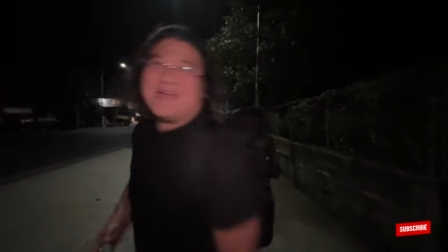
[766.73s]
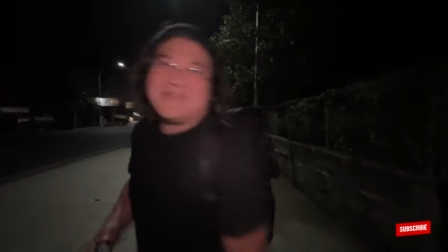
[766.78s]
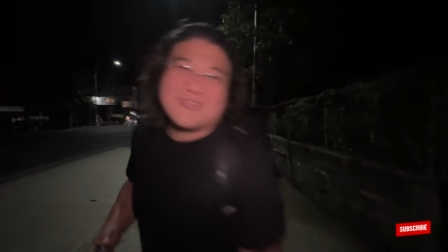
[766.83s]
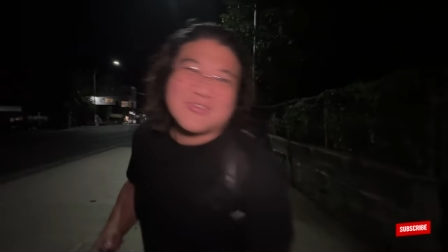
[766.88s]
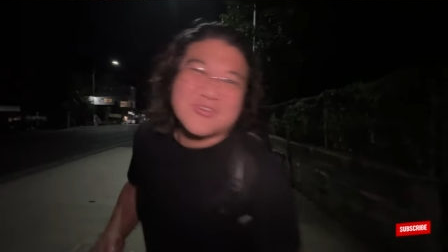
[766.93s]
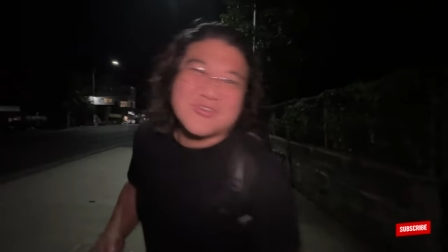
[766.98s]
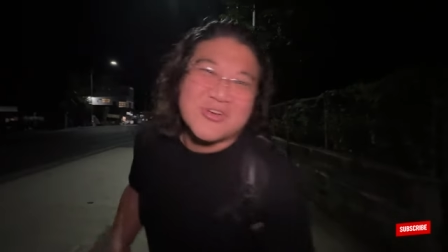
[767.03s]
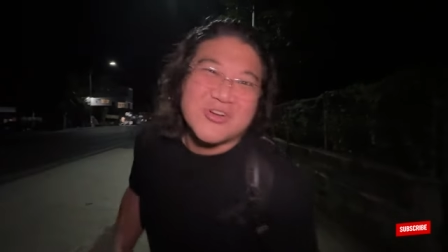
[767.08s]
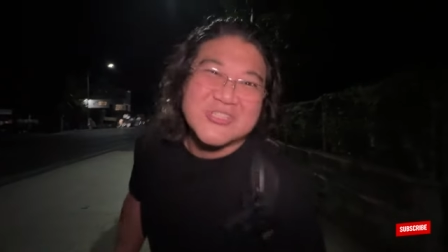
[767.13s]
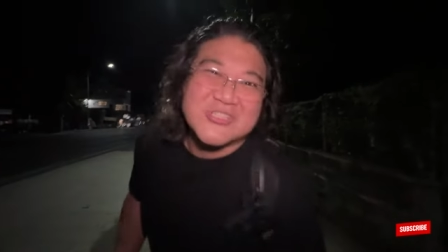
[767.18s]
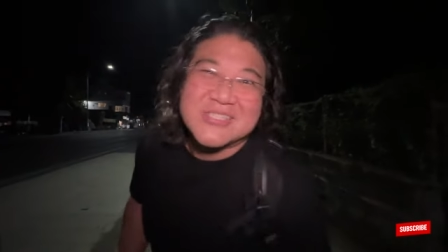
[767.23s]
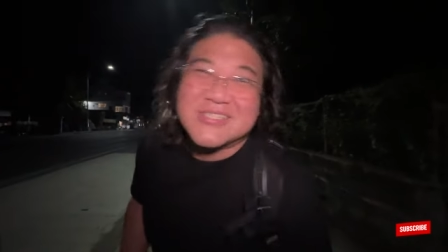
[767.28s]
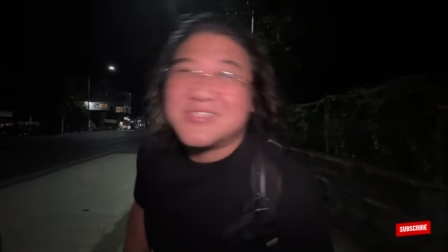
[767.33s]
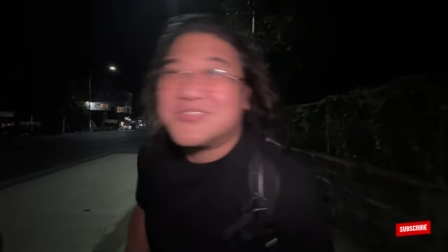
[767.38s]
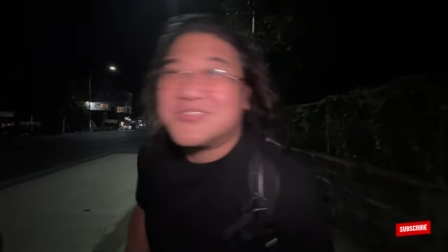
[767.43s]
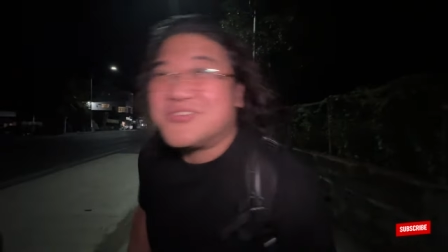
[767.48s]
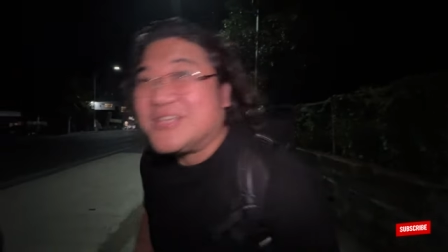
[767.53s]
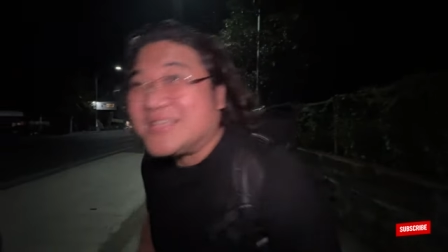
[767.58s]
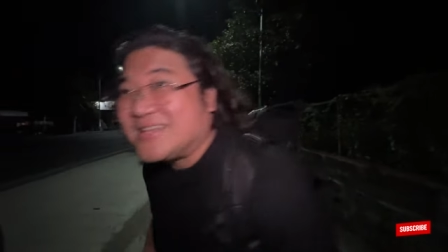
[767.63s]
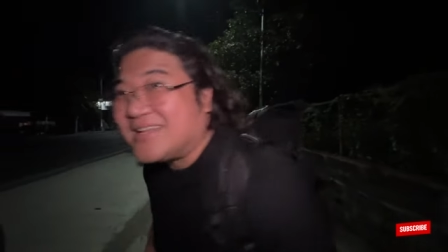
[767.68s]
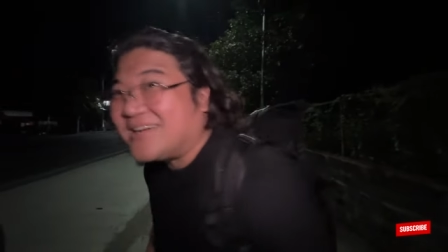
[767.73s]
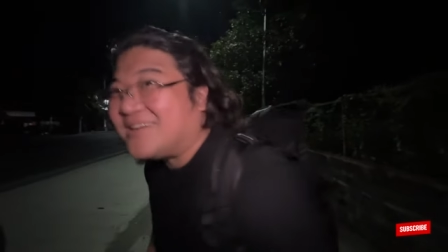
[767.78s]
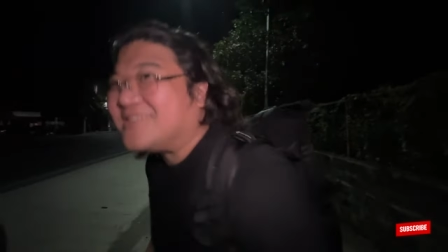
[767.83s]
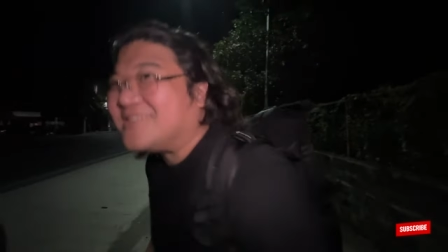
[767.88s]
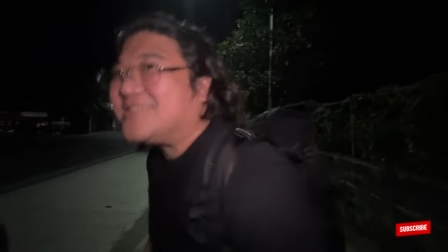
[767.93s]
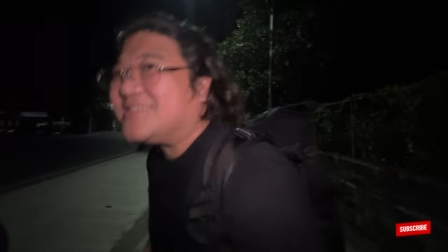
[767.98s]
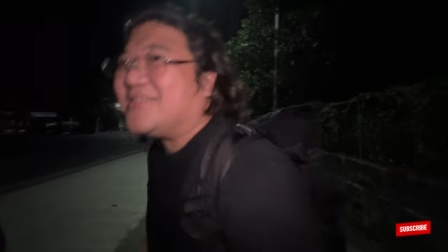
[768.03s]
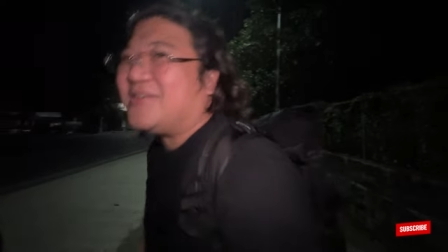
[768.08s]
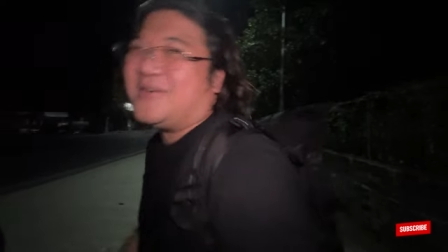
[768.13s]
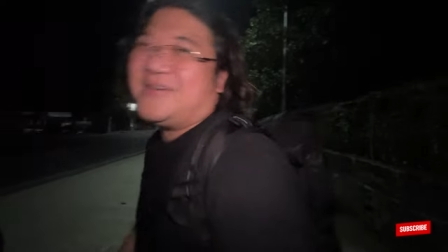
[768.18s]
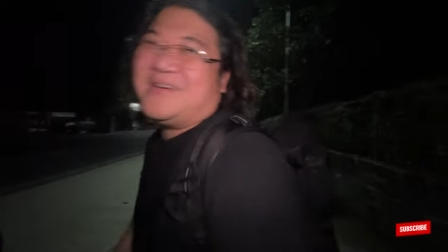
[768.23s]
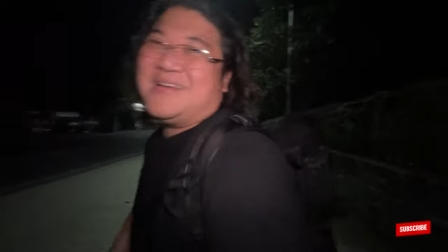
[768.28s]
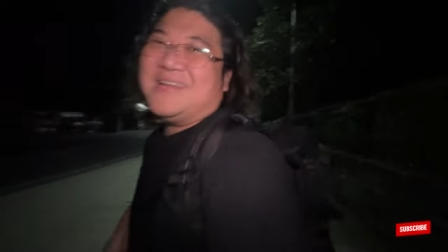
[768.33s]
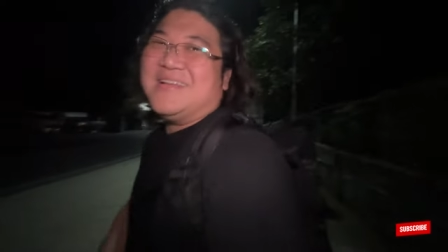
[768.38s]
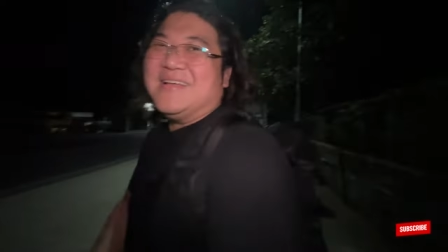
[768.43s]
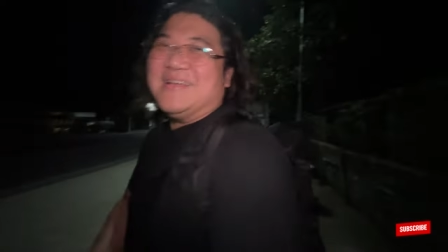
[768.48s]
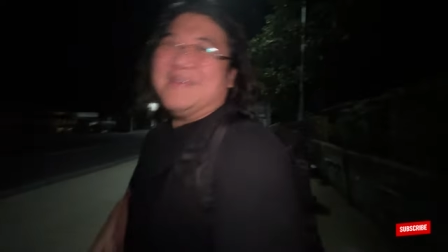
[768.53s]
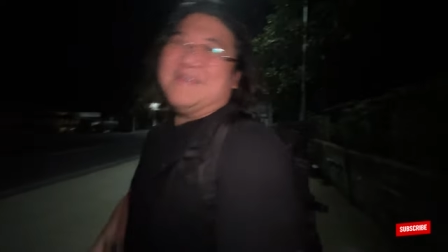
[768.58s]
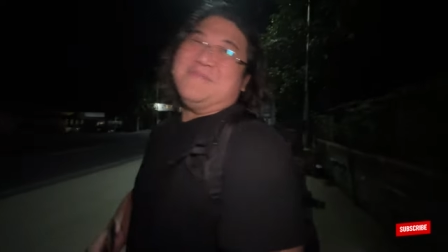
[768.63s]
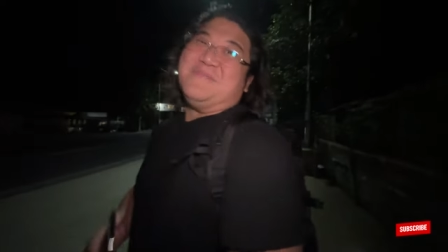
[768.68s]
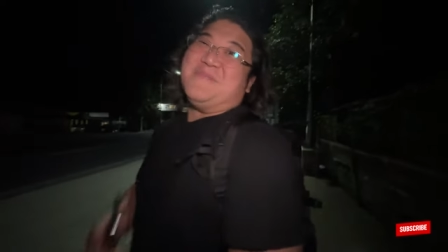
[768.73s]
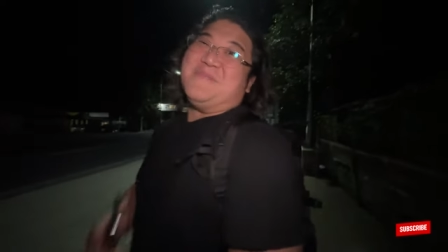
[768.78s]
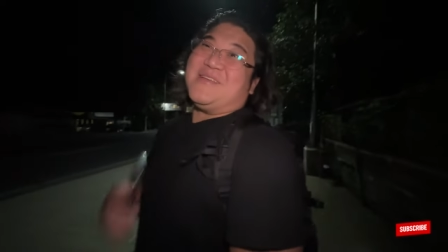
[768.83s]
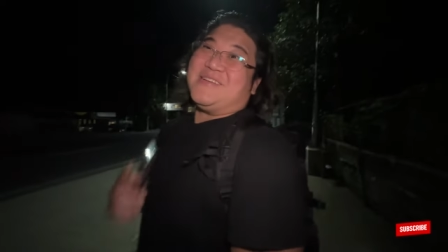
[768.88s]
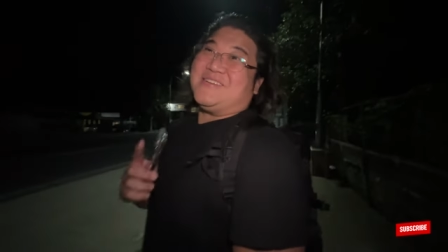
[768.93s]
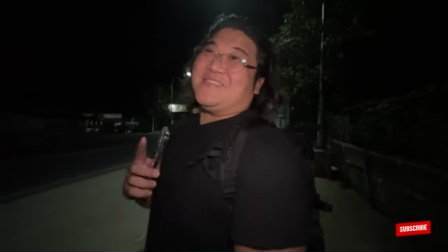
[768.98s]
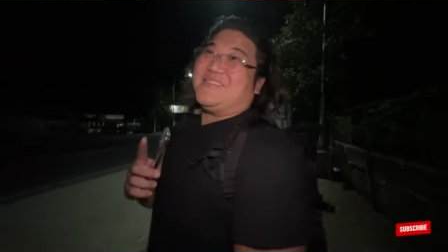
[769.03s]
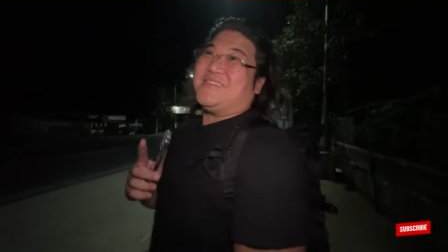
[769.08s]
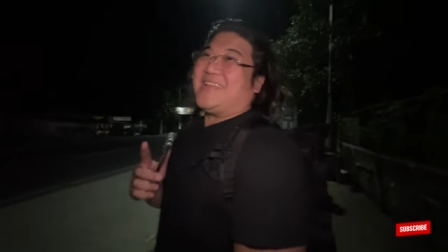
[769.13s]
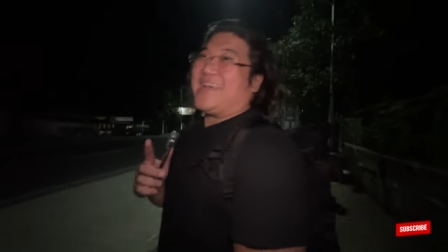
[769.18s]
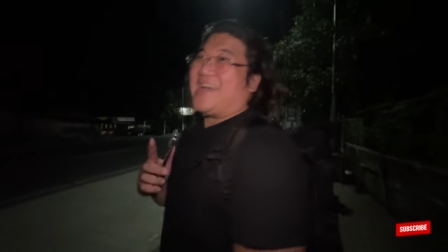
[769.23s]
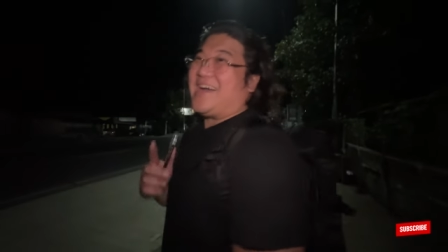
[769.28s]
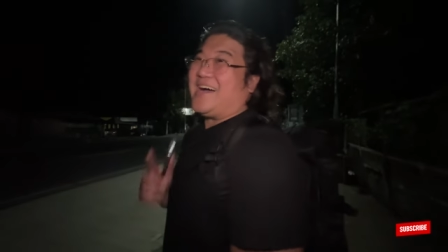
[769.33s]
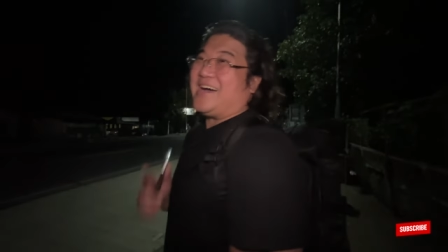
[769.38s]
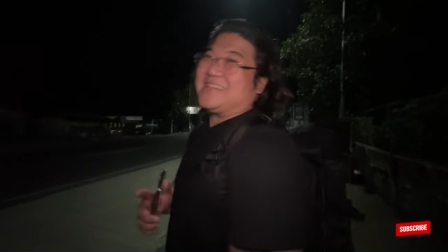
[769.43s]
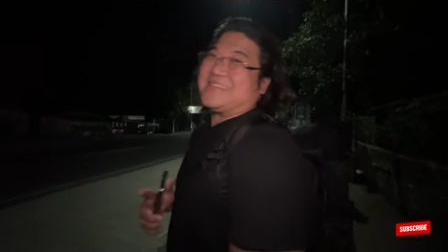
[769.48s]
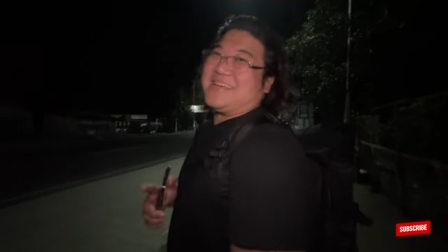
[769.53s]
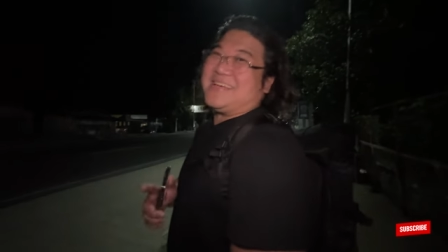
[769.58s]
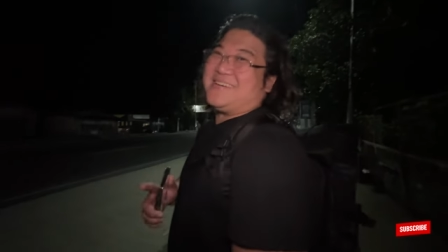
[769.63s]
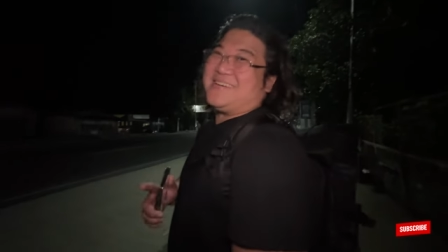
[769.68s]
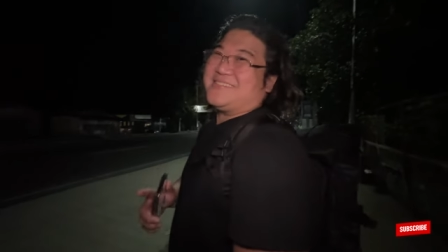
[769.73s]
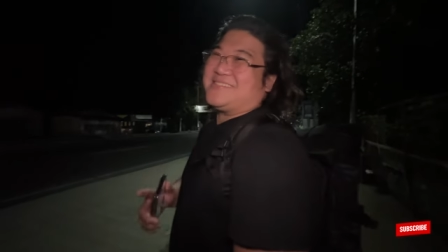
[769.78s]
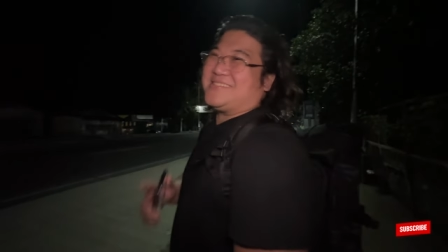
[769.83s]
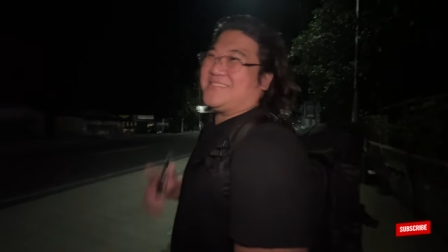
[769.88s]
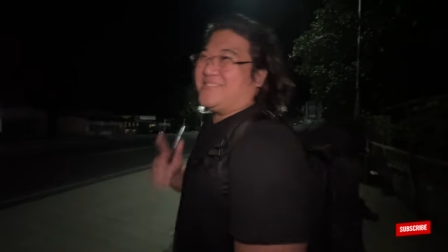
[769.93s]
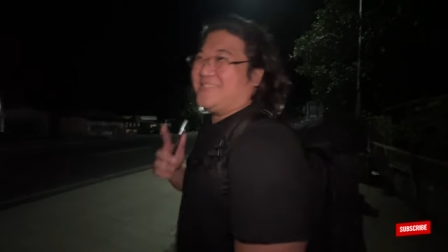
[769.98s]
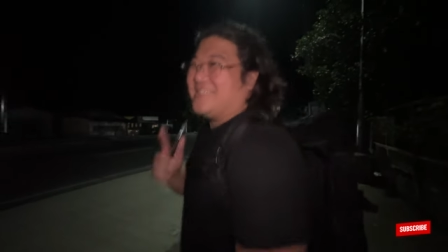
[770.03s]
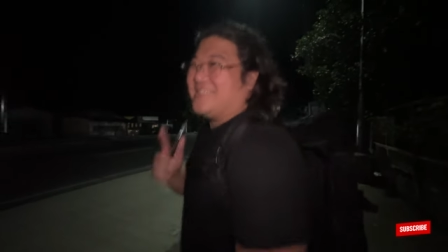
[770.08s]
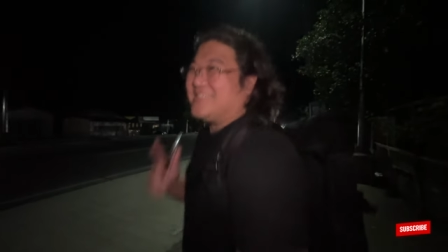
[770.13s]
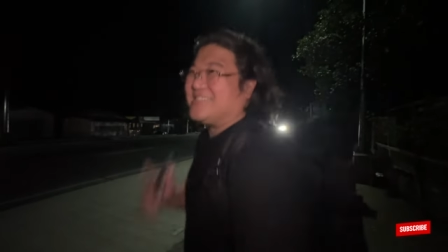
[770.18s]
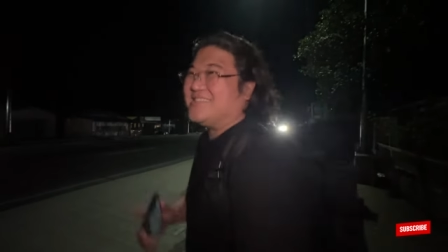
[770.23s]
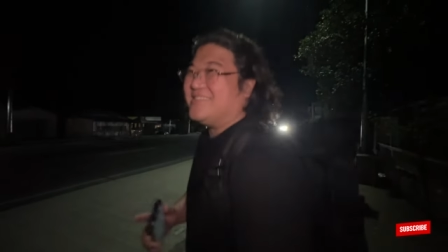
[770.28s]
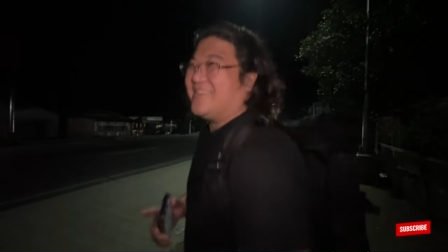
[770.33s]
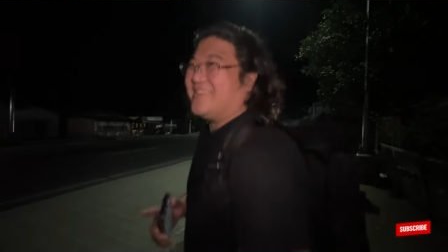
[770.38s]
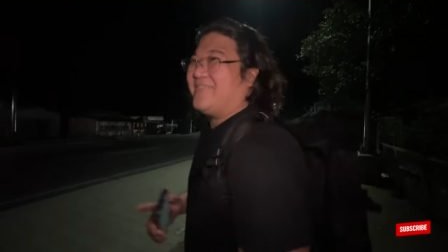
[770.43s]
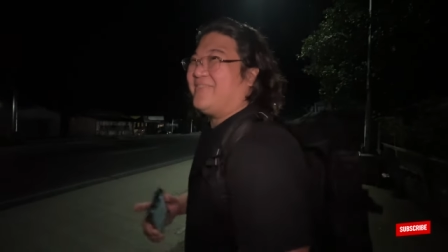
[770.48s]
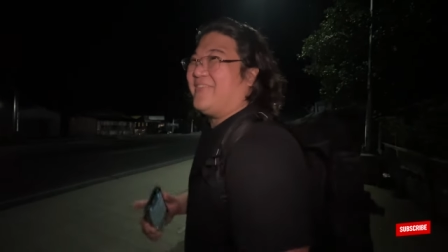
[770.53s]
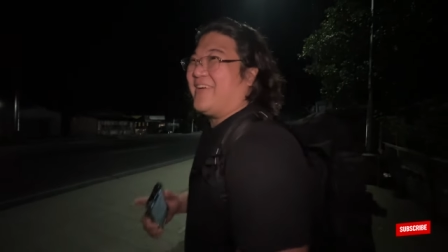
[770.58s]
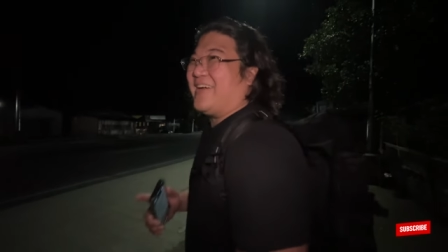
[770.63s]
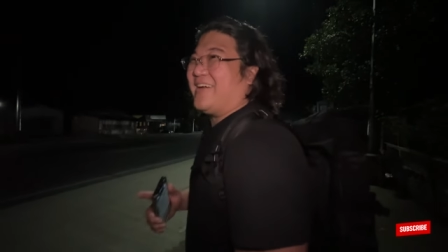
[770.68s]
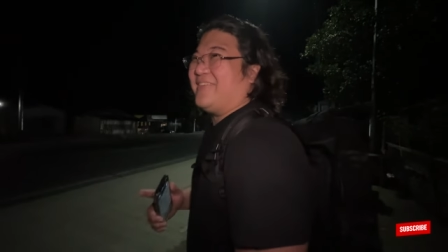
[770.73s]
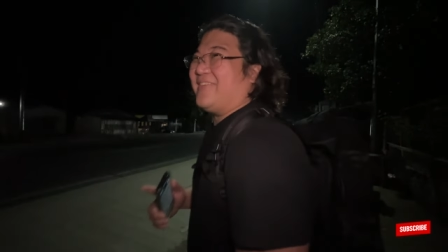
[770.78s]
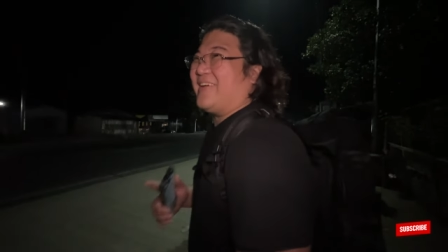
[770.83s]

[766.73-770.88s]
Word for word: have to cross the street now, so medyo nakakatakot, so let's do it very